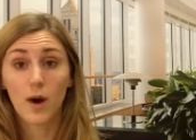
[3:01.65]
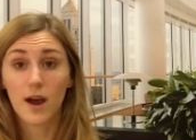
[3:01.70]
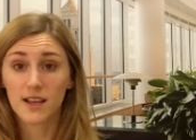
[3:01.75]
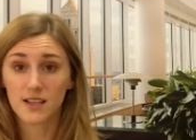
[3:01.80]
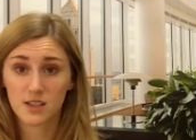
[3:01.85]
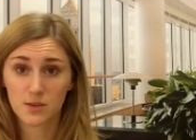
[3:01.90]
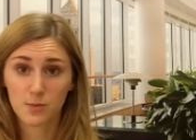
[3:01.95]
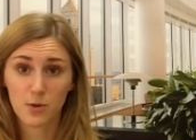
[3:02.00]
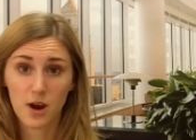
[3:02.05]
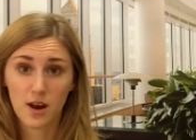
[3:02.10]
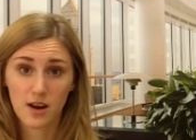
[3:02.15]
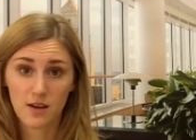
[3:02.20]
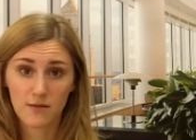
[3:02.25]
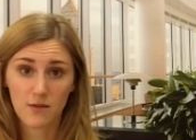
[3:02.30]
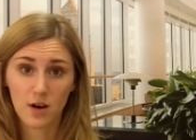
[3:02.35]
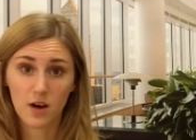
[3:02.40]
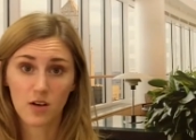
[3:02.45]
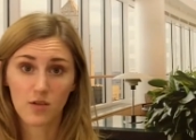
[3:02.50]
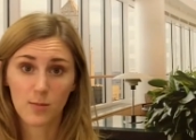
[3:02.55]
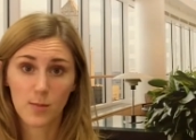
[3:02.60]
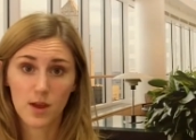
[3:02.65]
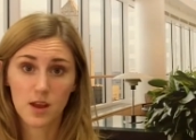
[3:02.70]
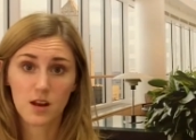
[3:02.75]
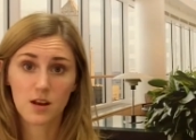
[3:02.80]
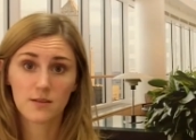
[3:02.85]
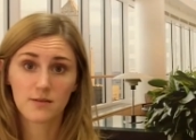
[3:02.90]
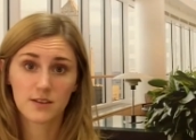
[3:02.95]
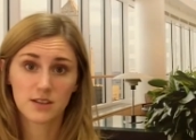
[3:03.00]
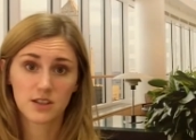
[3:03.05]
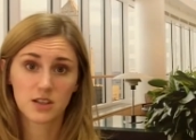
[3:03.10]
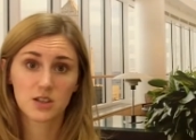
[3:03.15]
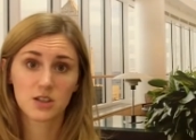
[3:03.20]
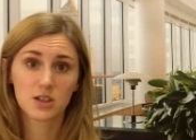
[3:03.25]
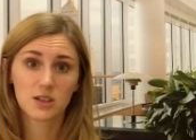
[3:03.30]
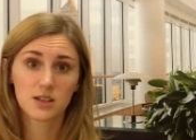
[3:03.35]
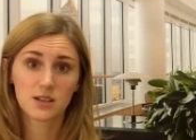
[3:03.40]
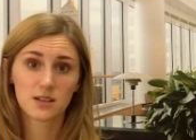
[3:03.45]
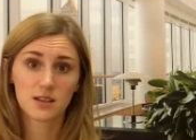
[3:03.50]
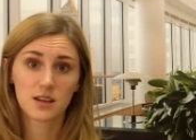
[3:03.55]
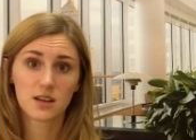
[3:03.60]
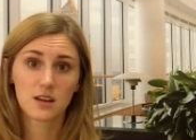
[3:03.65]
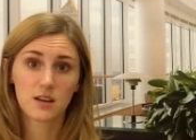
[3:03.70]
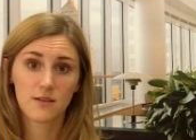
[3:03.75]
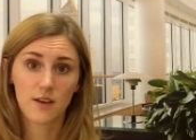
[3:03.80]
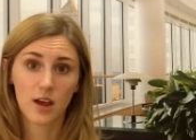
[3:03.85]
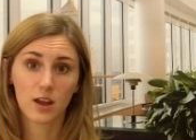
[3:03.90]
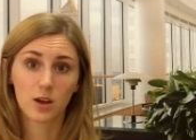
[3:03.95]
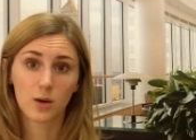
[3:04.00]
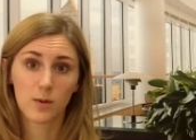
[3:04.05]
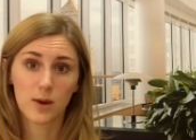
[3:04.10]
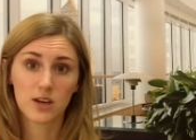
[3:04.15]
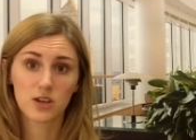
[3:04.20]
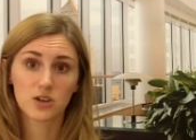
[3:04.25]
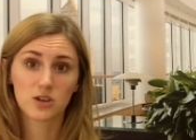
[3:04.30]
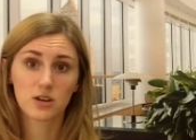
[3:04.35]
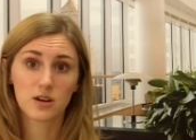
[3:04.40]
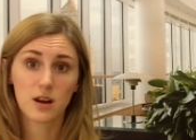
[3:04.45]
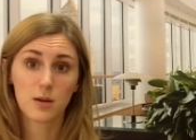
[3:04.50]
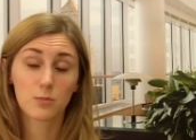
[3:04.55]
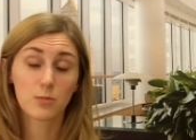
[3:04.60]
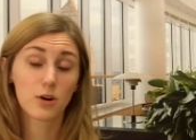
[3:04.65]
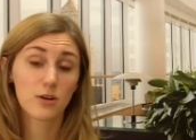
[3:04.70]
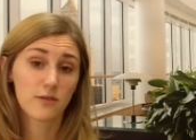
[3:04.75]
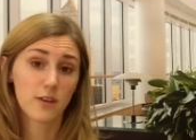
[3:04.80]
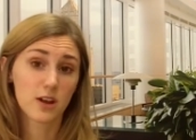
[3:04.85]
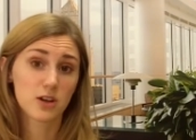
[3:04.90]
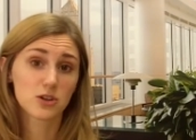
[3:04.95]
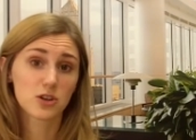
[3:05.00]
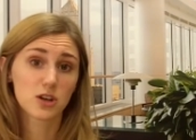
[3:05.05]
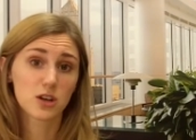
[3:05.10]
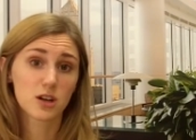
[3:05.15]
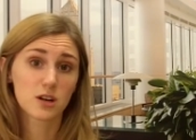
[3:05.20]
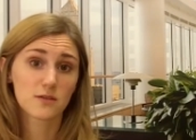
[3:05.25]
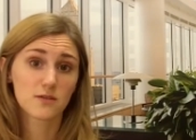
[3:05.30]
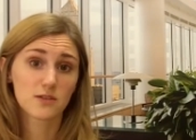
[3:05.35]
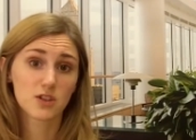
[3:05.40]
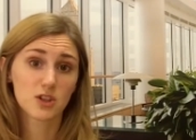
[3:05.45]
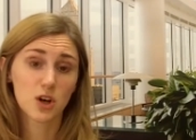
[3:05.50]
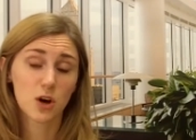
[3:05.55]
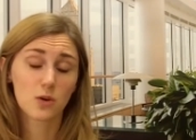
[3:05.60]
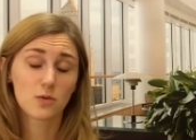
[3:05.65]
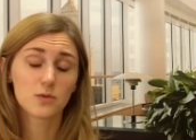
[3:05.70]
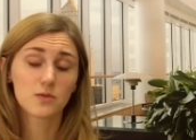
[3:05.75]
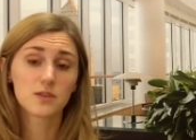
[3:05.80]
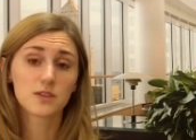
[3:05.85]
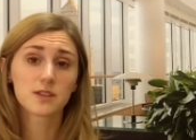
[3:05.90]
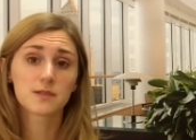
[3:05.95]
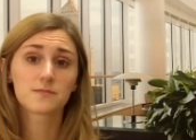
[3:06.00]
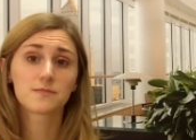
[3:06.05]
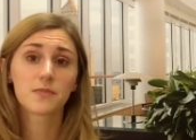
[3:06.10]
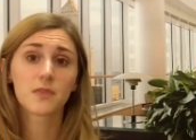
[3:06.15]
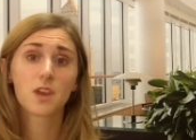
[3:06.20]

a widespread involvement of physicians in the evaluation and prevention of stones.